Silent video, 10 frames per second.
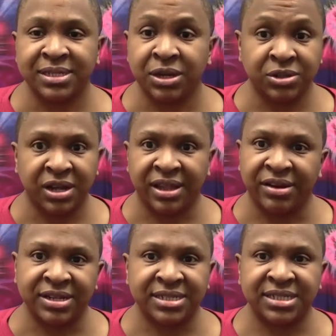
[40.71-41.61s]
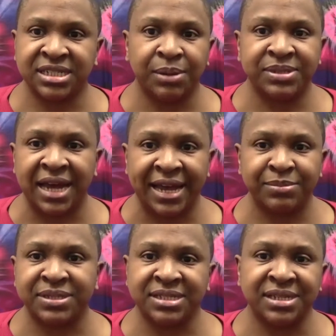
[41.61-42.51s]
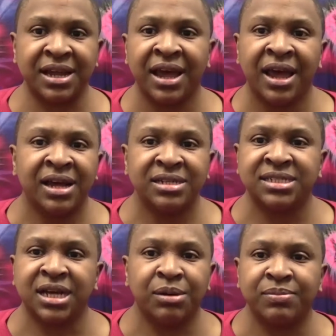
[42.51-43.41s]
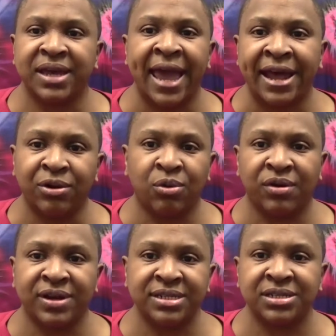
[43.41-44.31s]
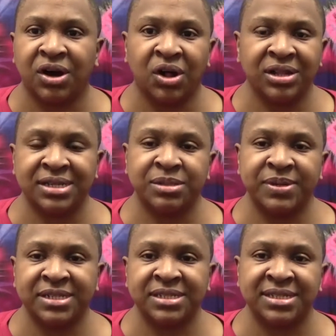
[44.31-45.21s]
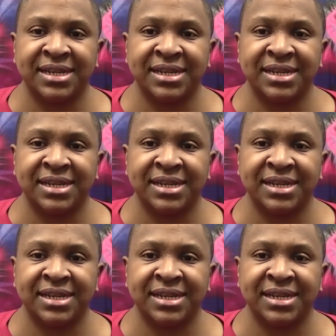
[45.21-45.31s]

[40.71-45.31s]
I told y'all there are subtypes and subcategories to all this business.